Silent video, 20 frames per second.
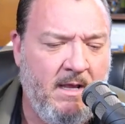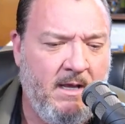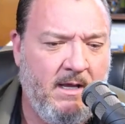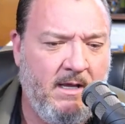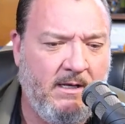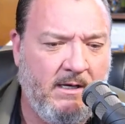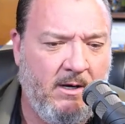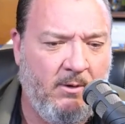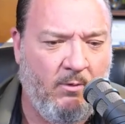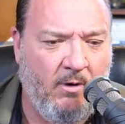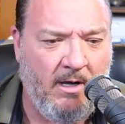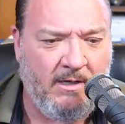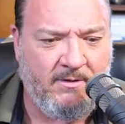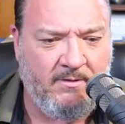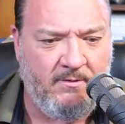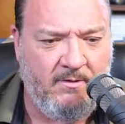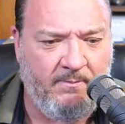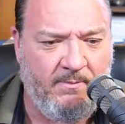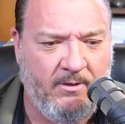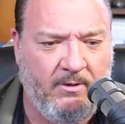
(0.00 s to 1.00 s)
And I walked
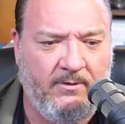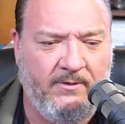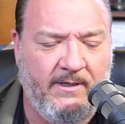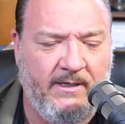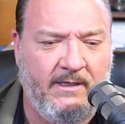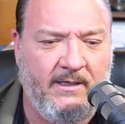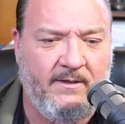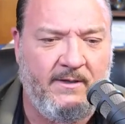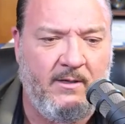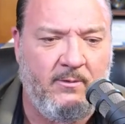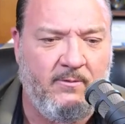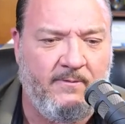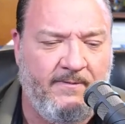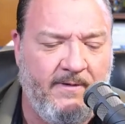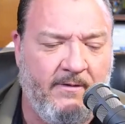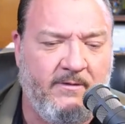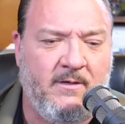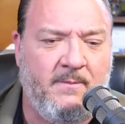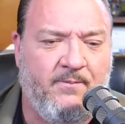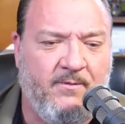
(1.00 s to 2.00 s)
through the building and they were
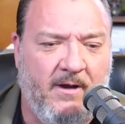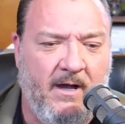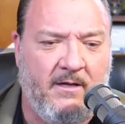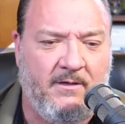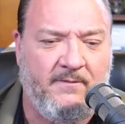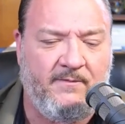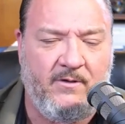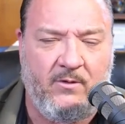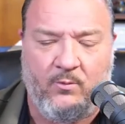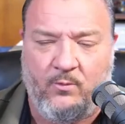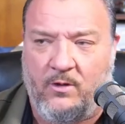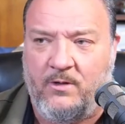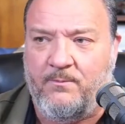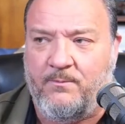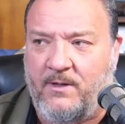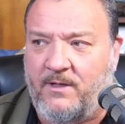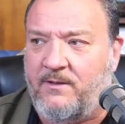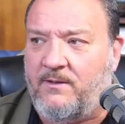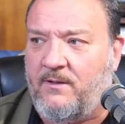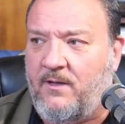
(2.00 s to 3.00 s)
very proud of their
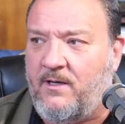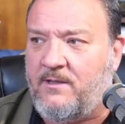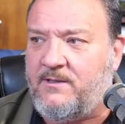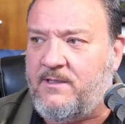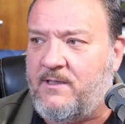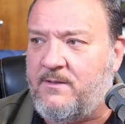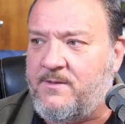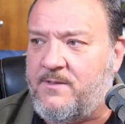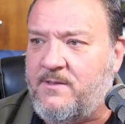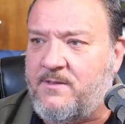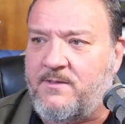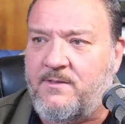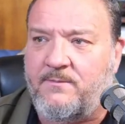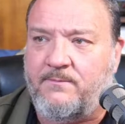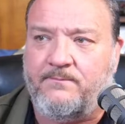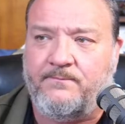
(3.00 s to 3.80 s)
one-button lockdown system.